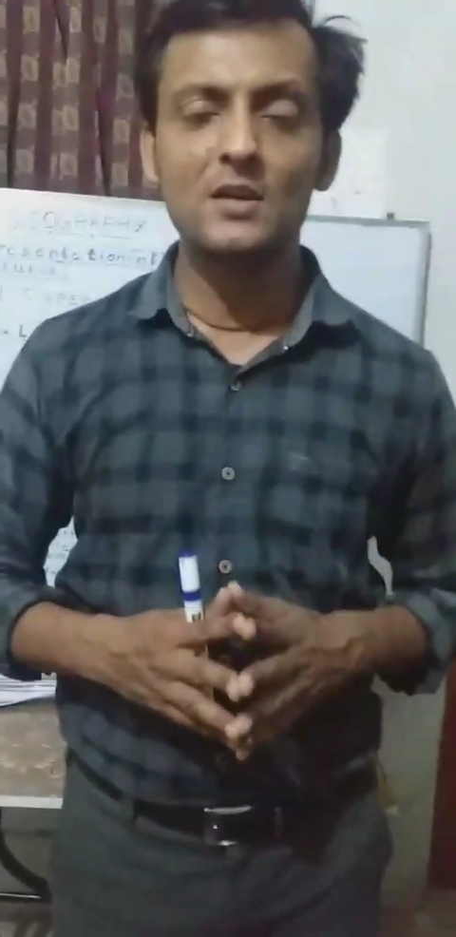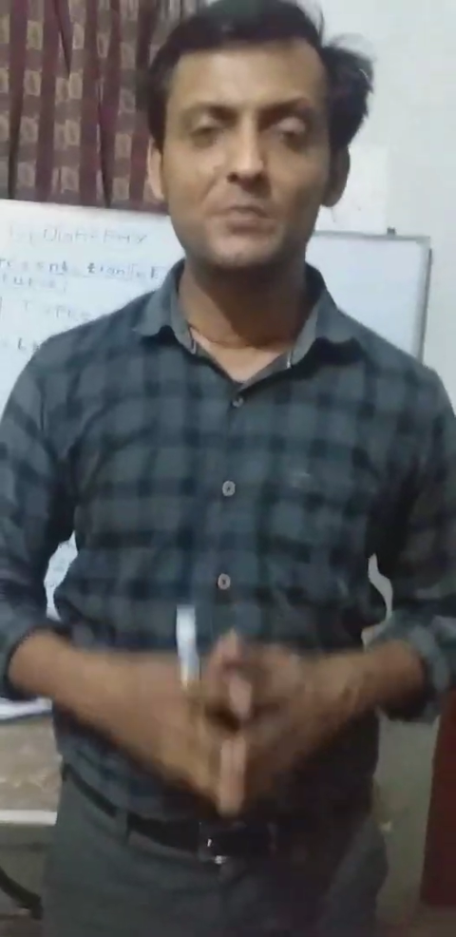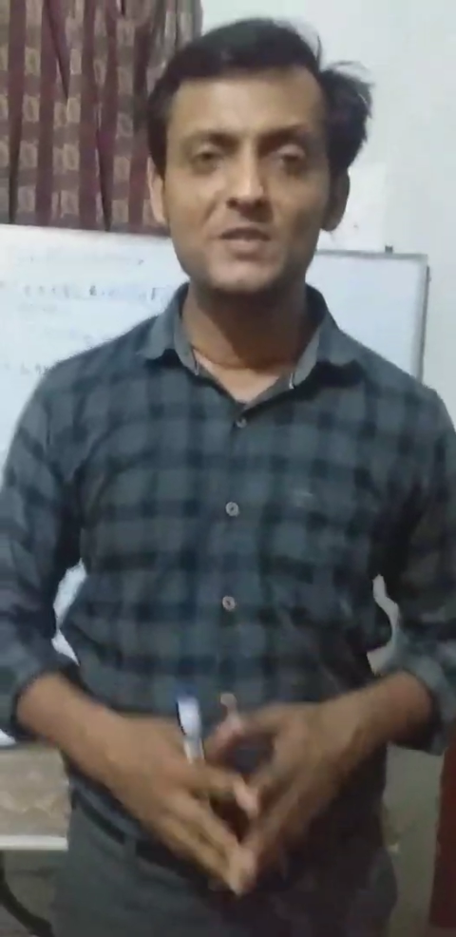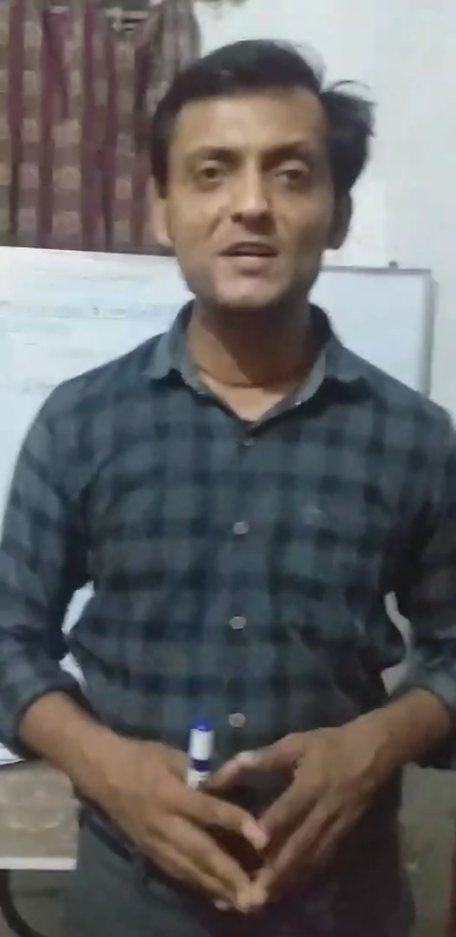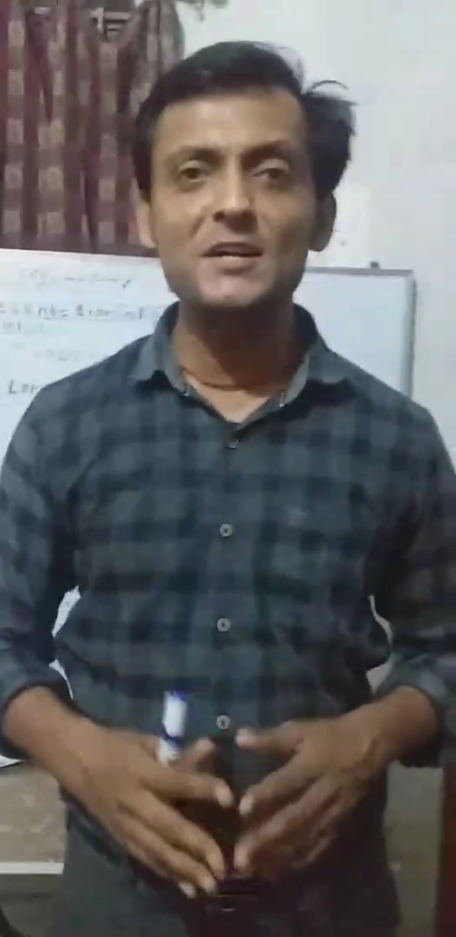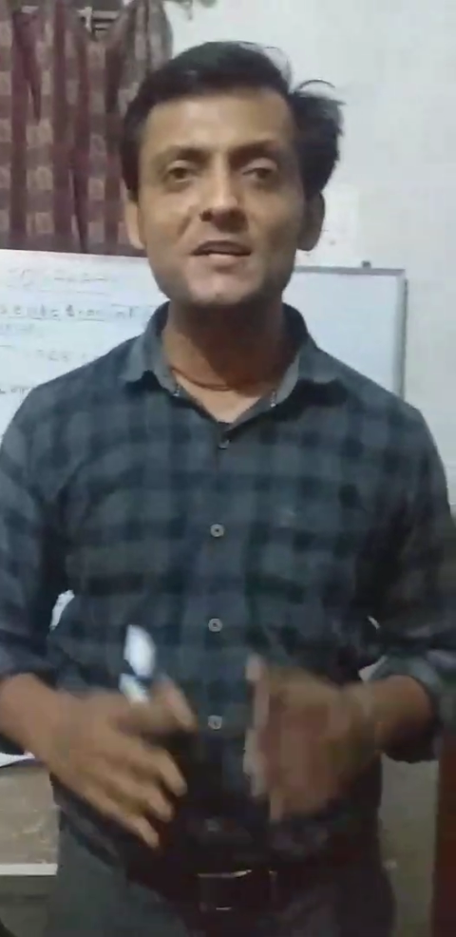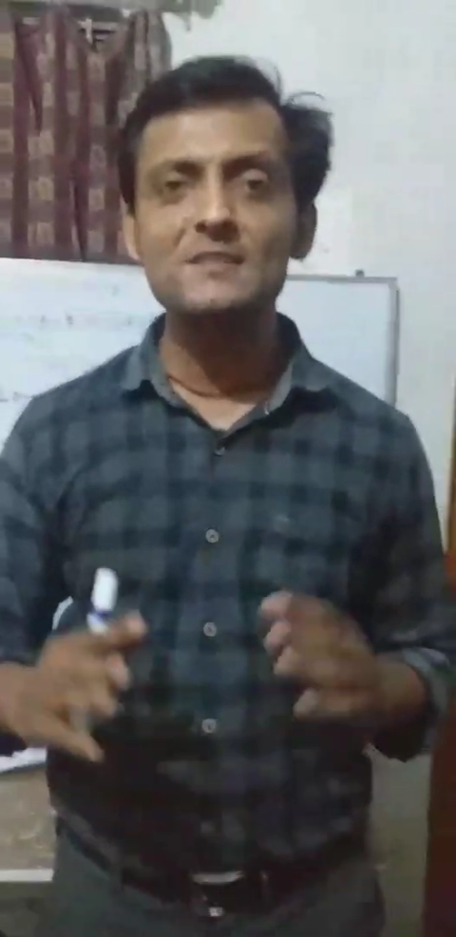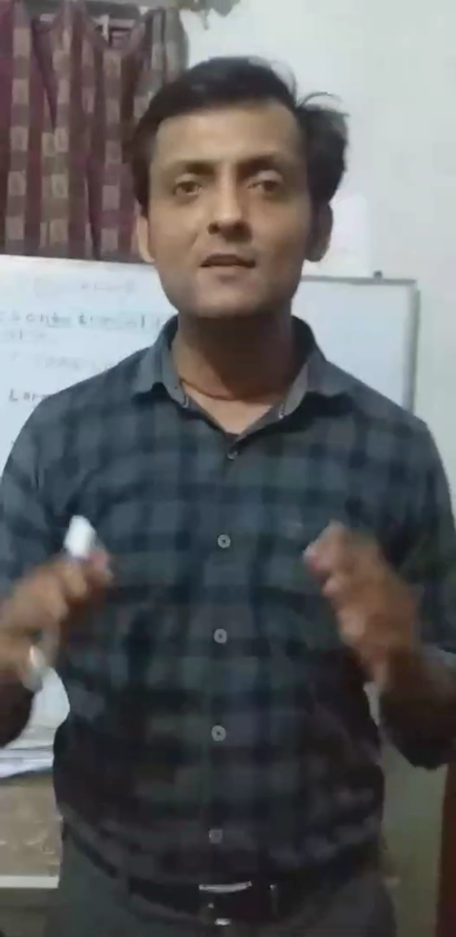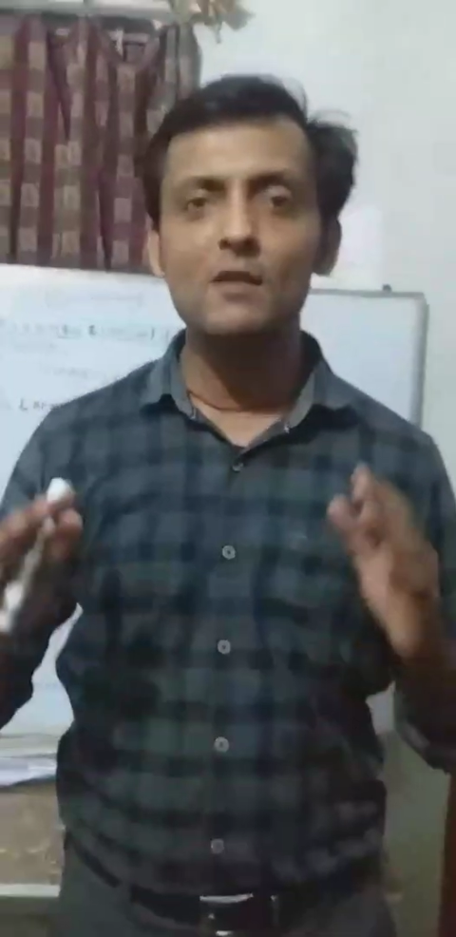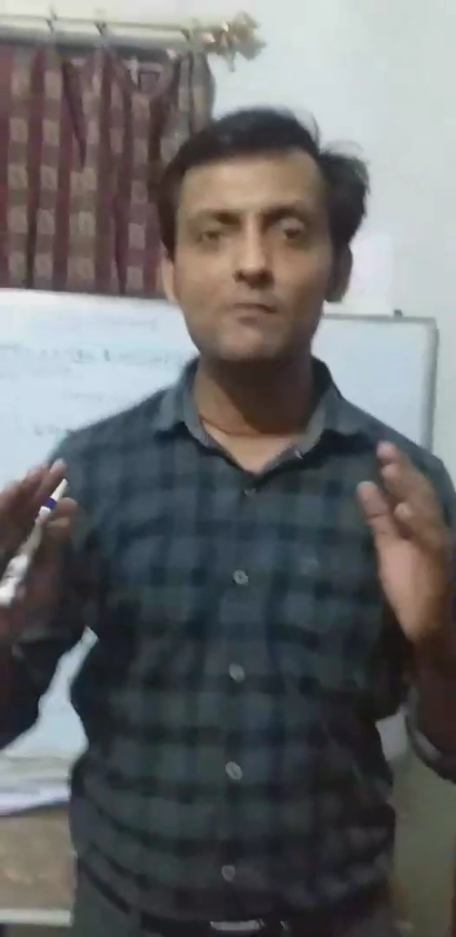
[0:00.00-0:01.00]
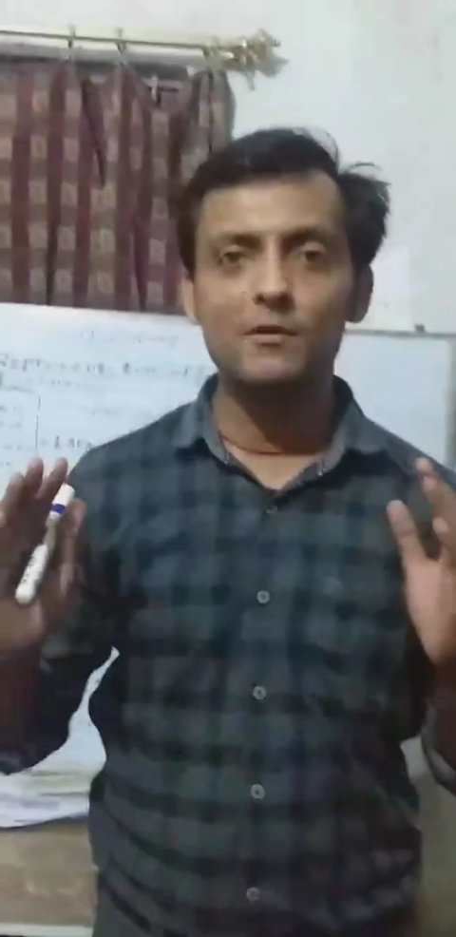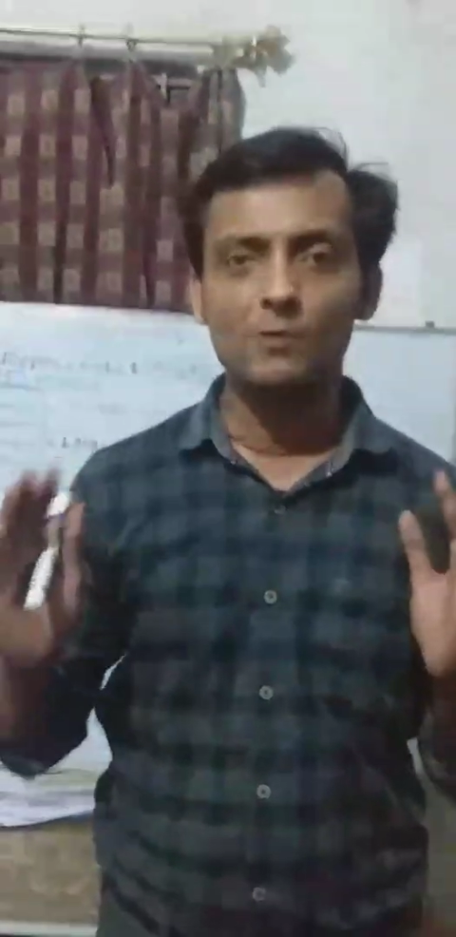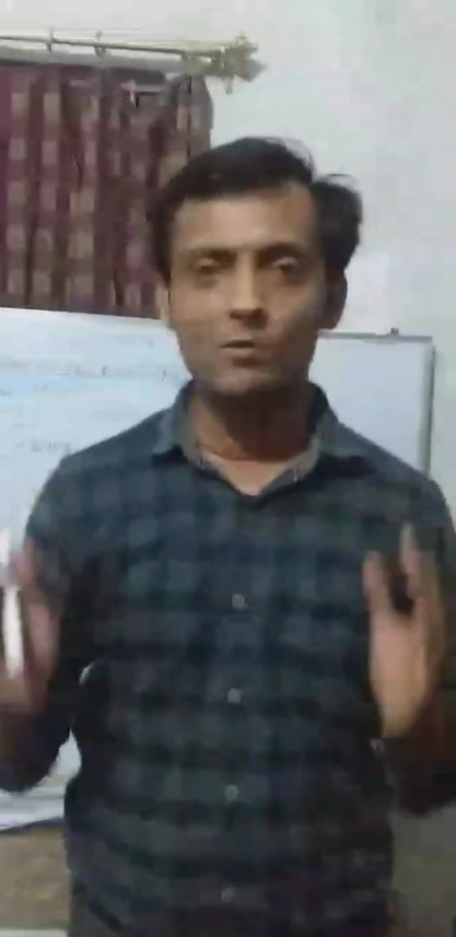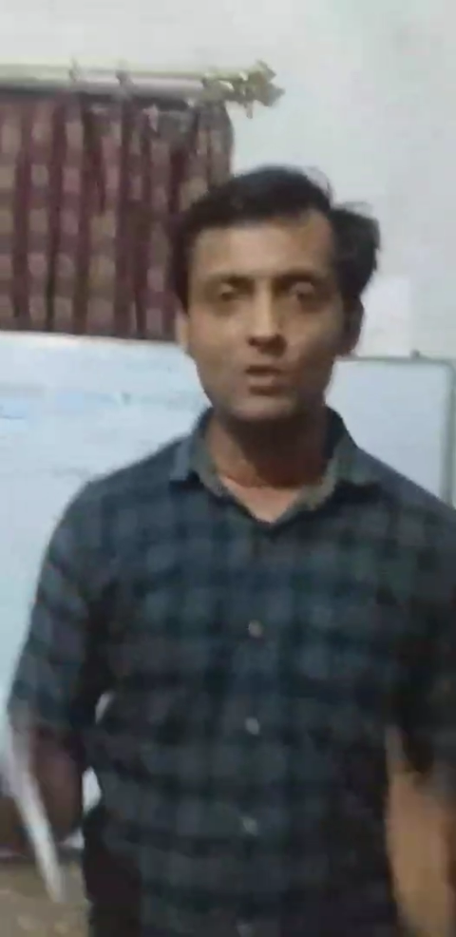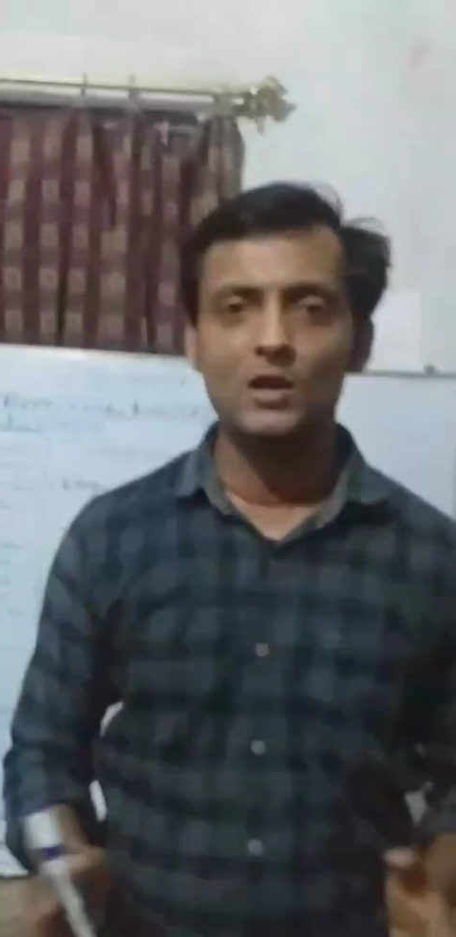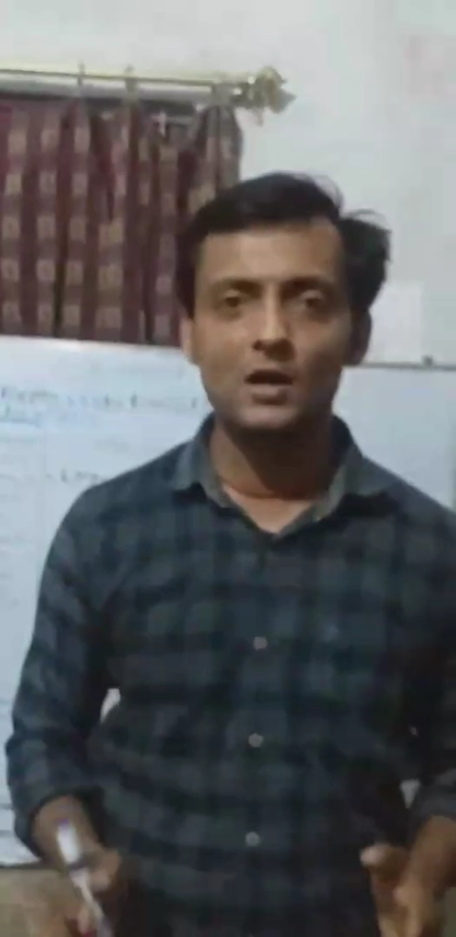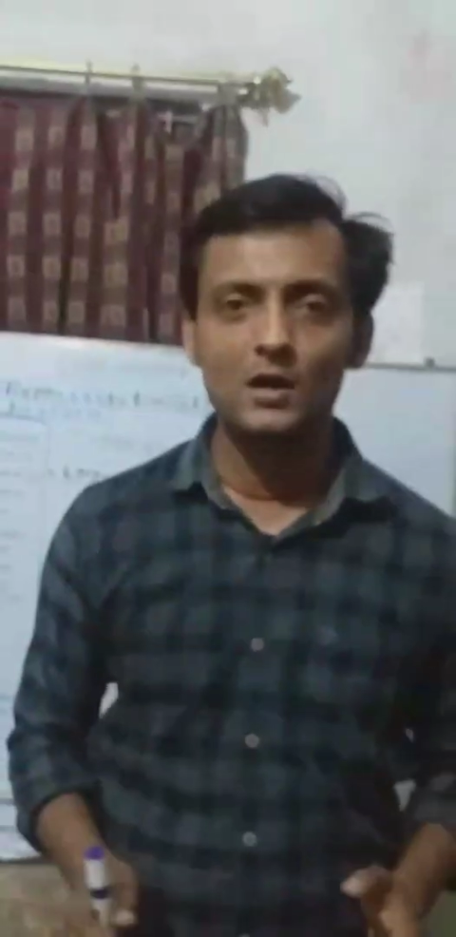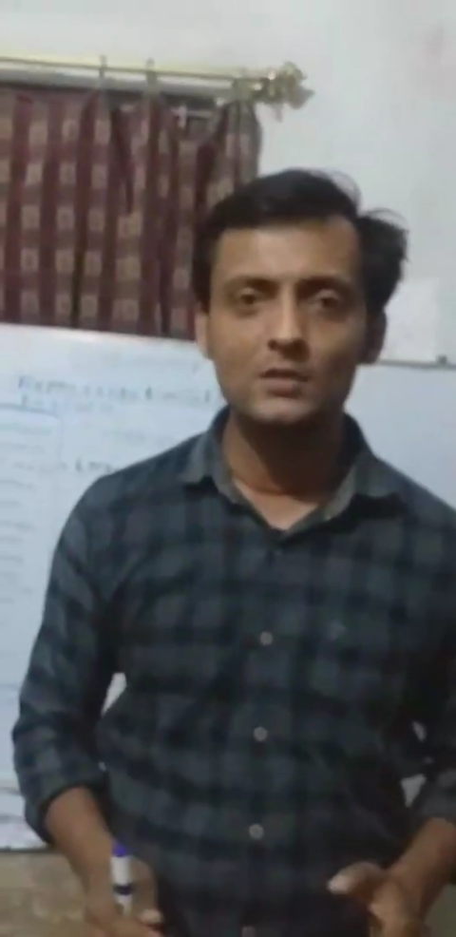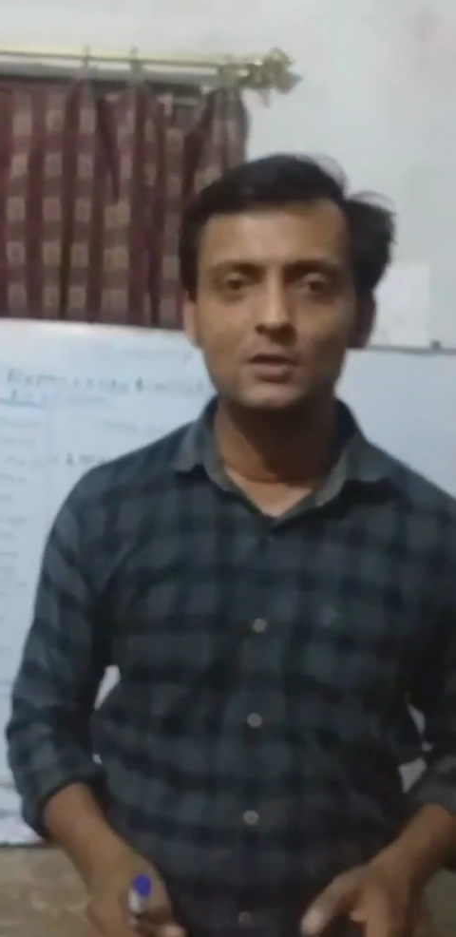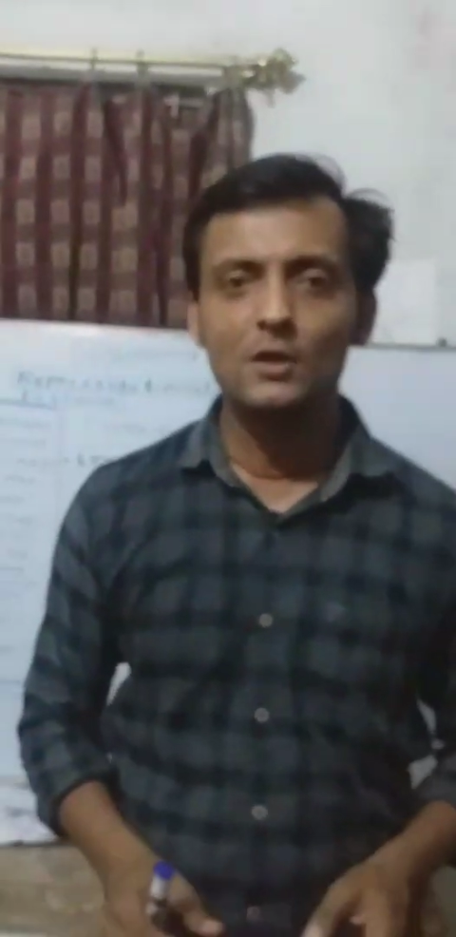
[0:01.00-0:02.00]
representation of a whole
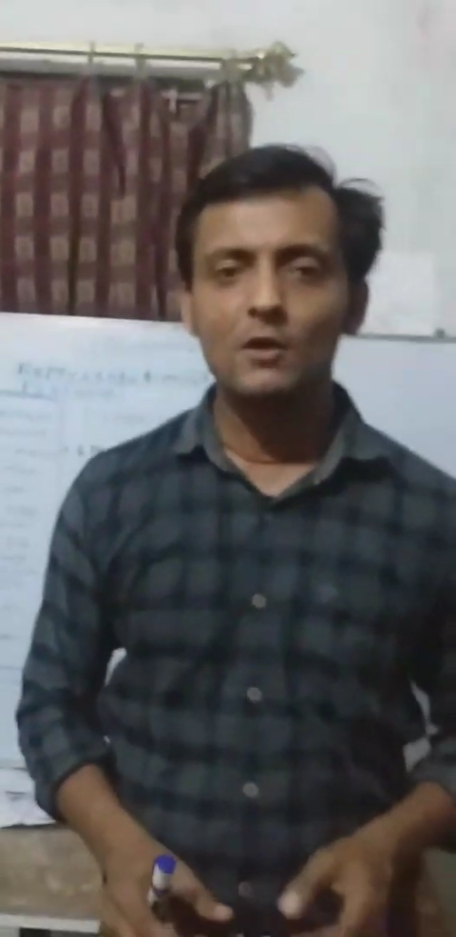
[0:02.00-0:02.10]
earth